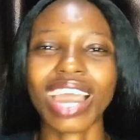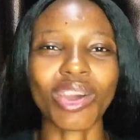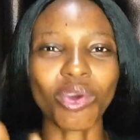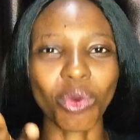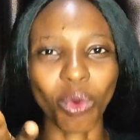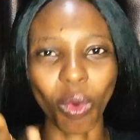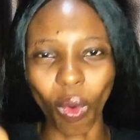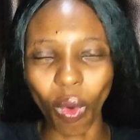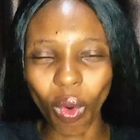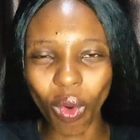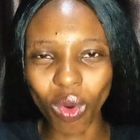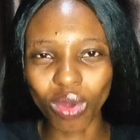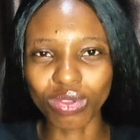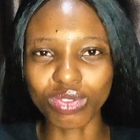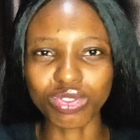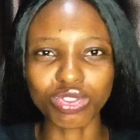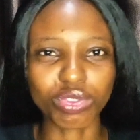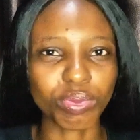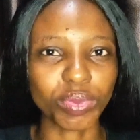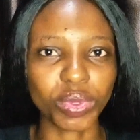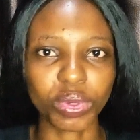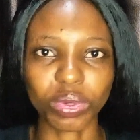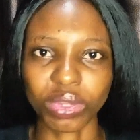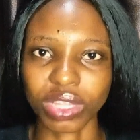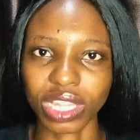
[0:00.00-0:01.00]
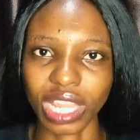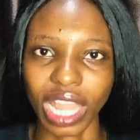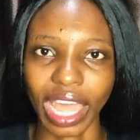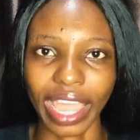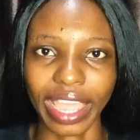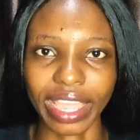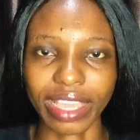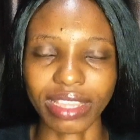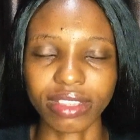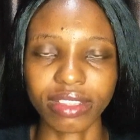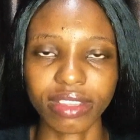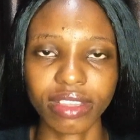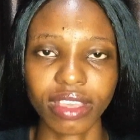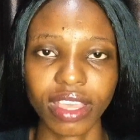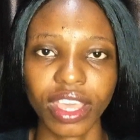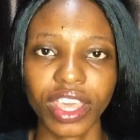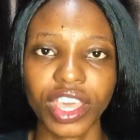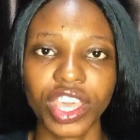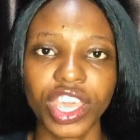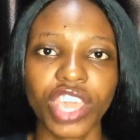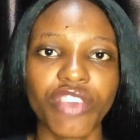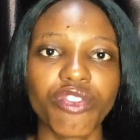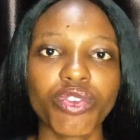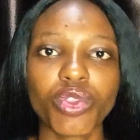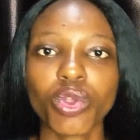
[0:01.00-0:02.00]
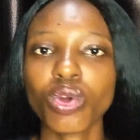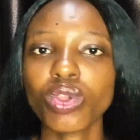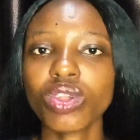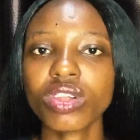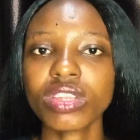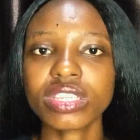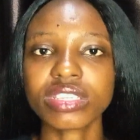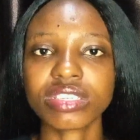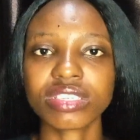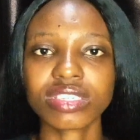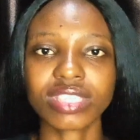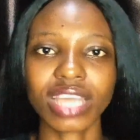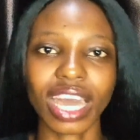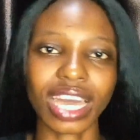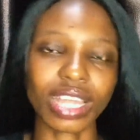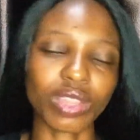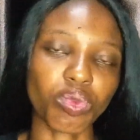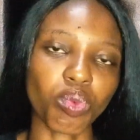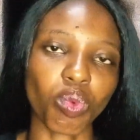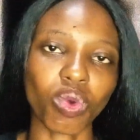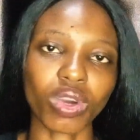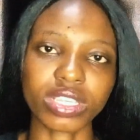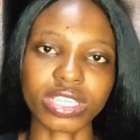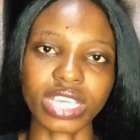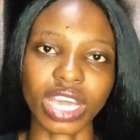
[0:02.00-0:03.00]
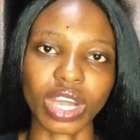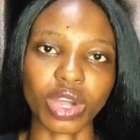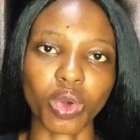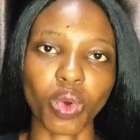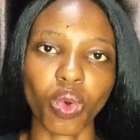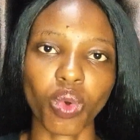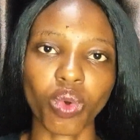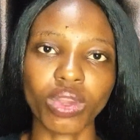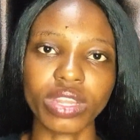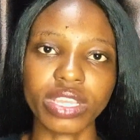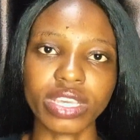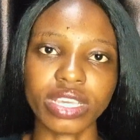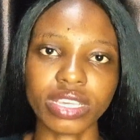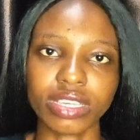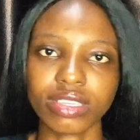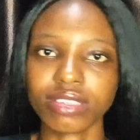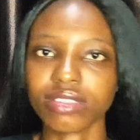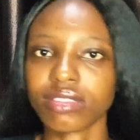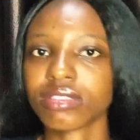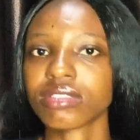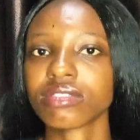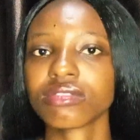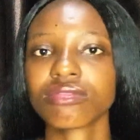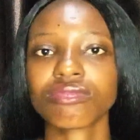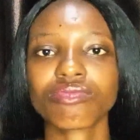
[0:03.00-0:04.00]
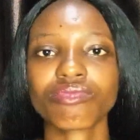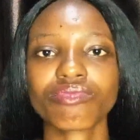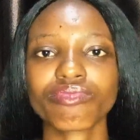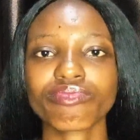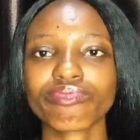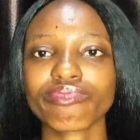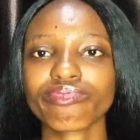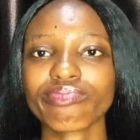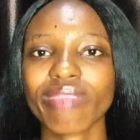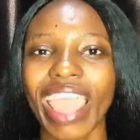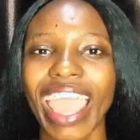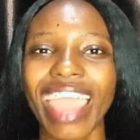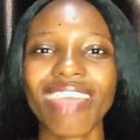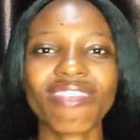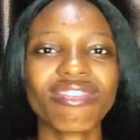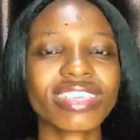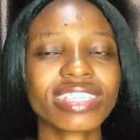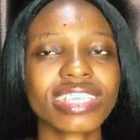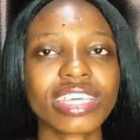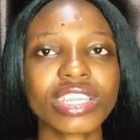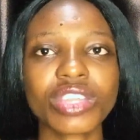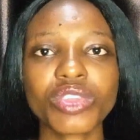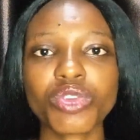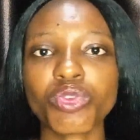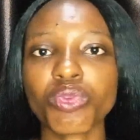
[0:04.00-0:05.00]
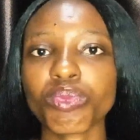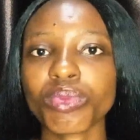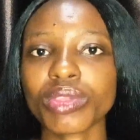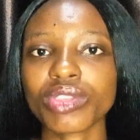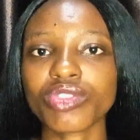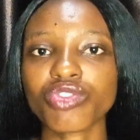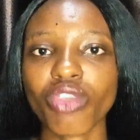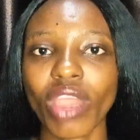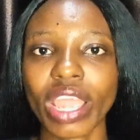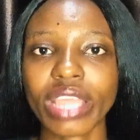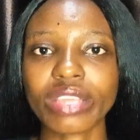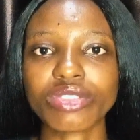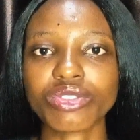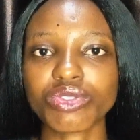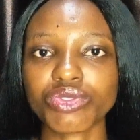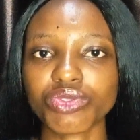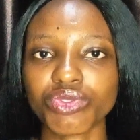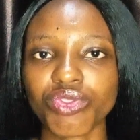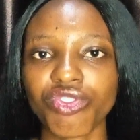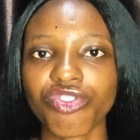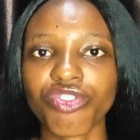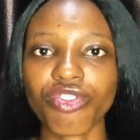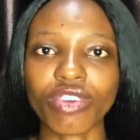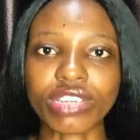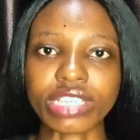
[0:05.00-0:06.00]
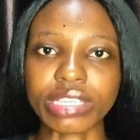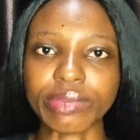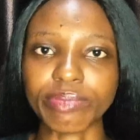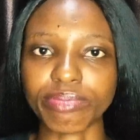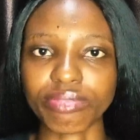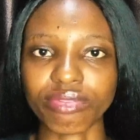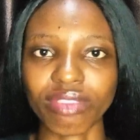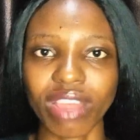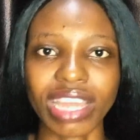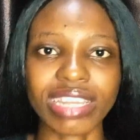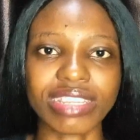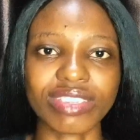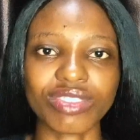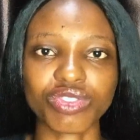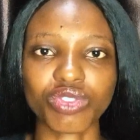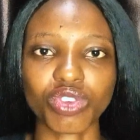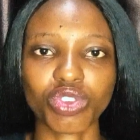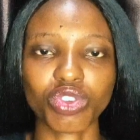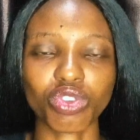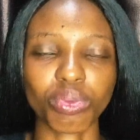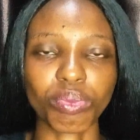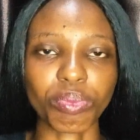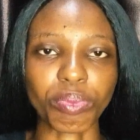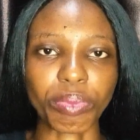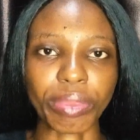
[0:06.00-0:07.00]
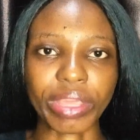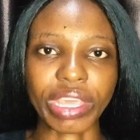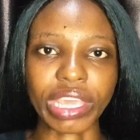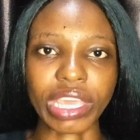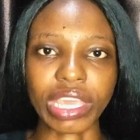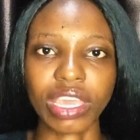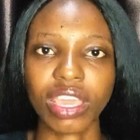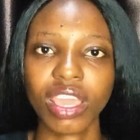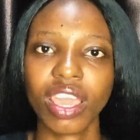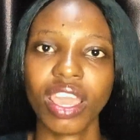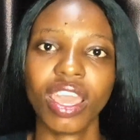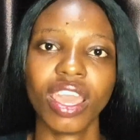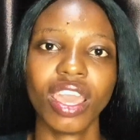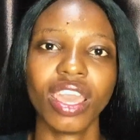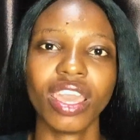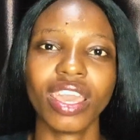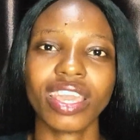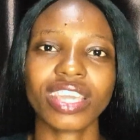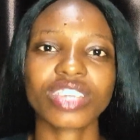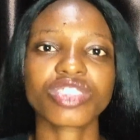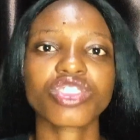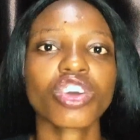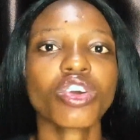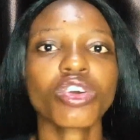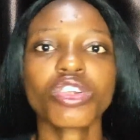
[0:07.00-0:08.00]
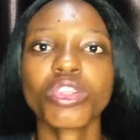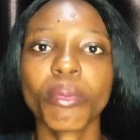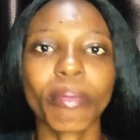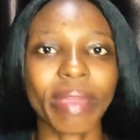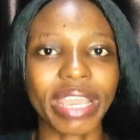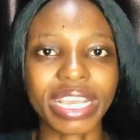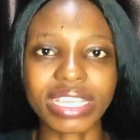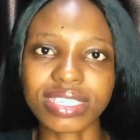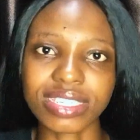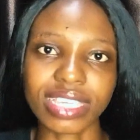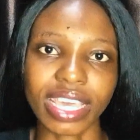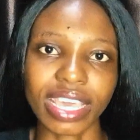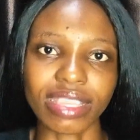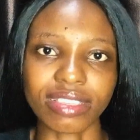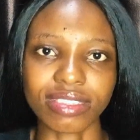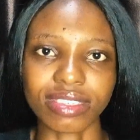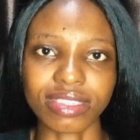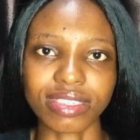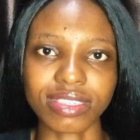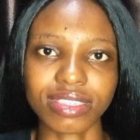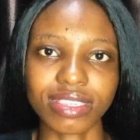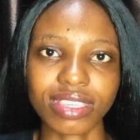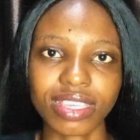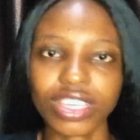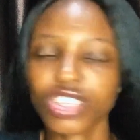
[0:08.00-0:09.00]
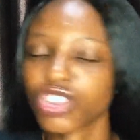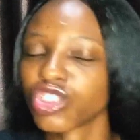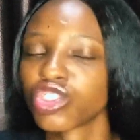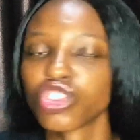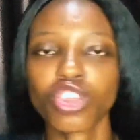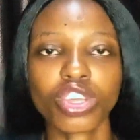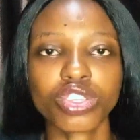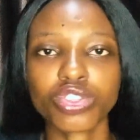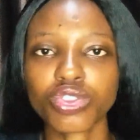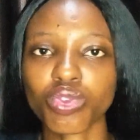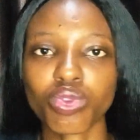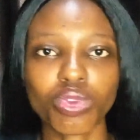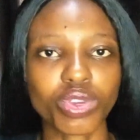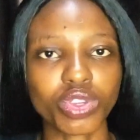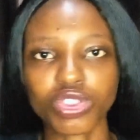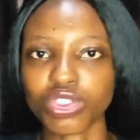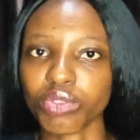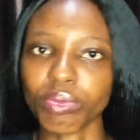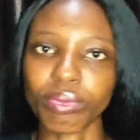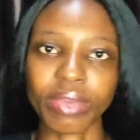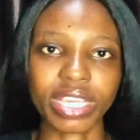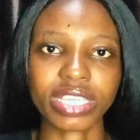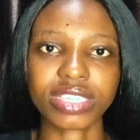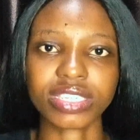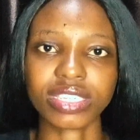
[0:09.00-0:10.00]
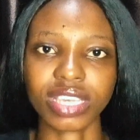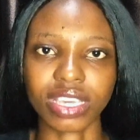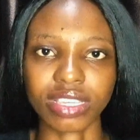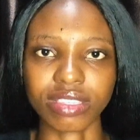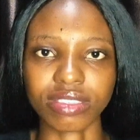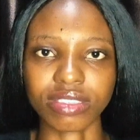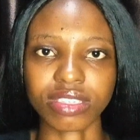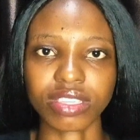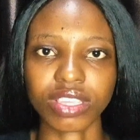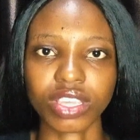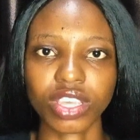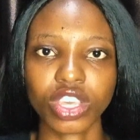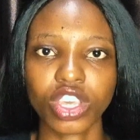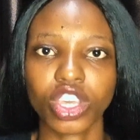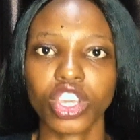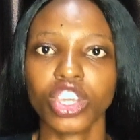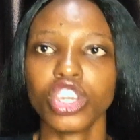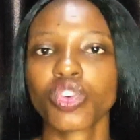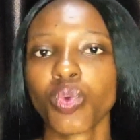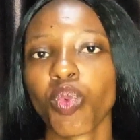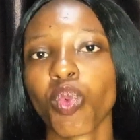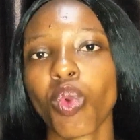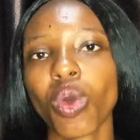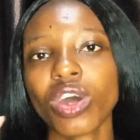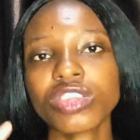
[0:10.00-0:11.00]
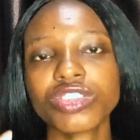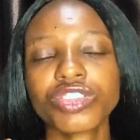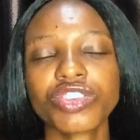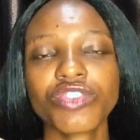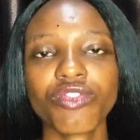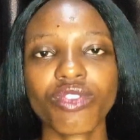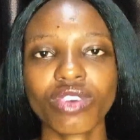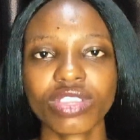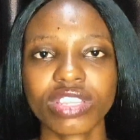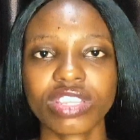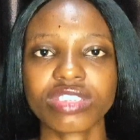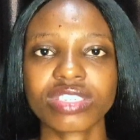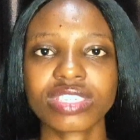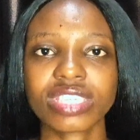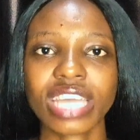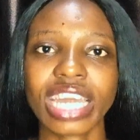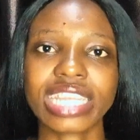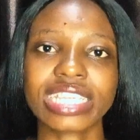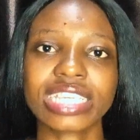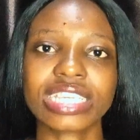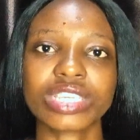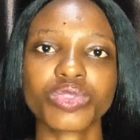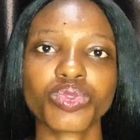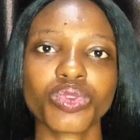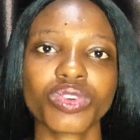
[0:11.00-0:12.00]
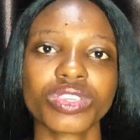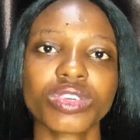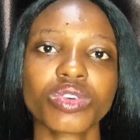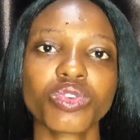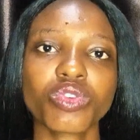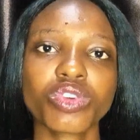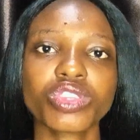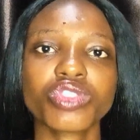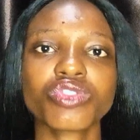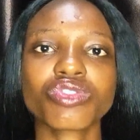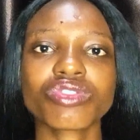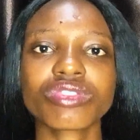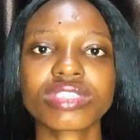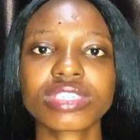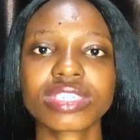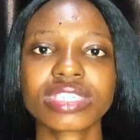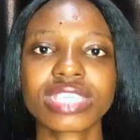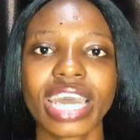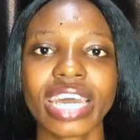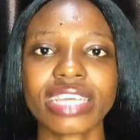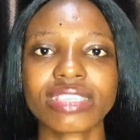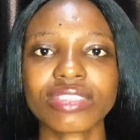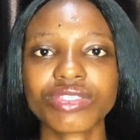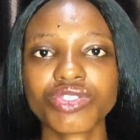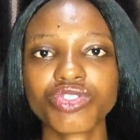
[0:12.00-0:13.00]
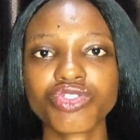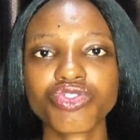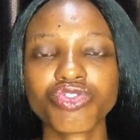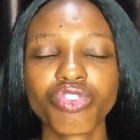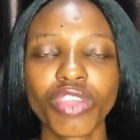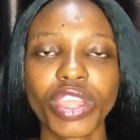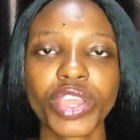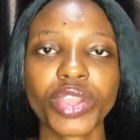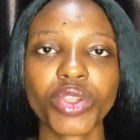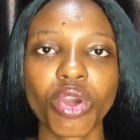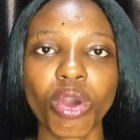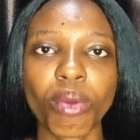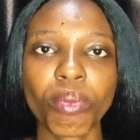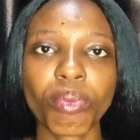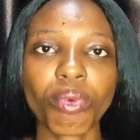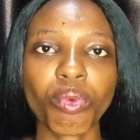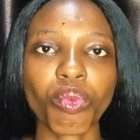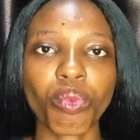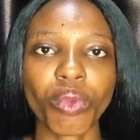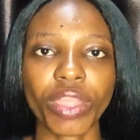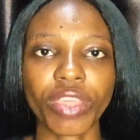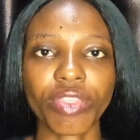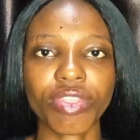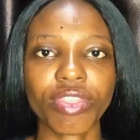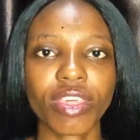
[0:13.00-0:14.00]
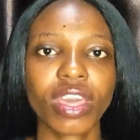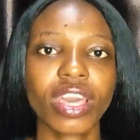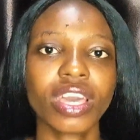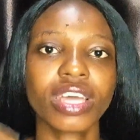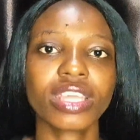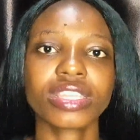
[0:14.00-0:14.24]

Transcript: their goal to be online? If you don't understand what their goal is, everything you'll be trying to do for the brand is going to be, it's not going to make sense. It's not going to make sense. So once you understand it, you're not going to start straight up with